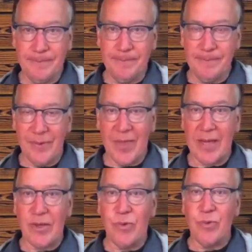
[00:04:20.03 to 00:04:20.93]
and
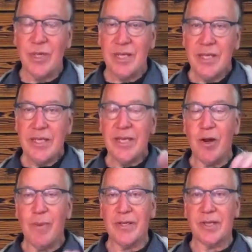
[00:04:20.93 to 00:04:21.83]
then you you
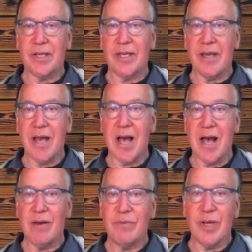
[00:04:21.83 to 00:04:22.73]
know, basically,
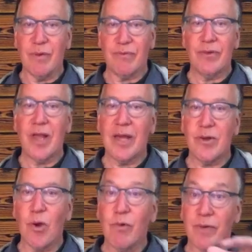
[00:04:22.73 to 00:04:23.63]
uh, you know, flood
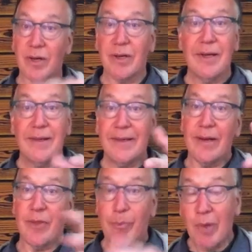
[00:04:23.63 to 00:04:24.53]
over, you
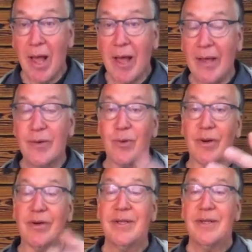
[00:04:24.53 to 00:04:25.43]
know, the blood
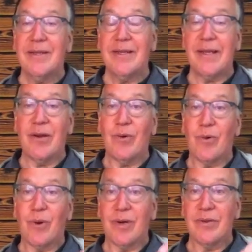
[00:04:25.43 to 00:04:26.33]
or, you know,
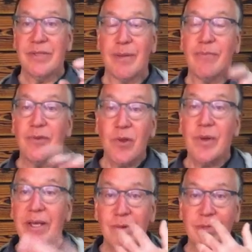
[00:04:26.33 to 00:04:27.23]
or some
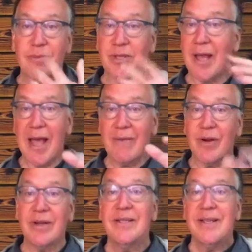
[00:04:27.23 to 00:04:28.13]
fluid or some
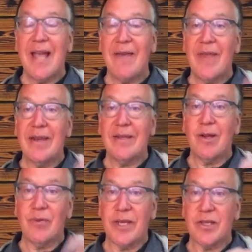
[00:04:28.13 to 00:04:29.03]
saliva, and then, you
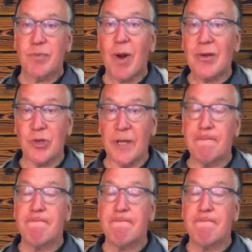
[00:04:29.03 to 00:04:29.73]
know, the expression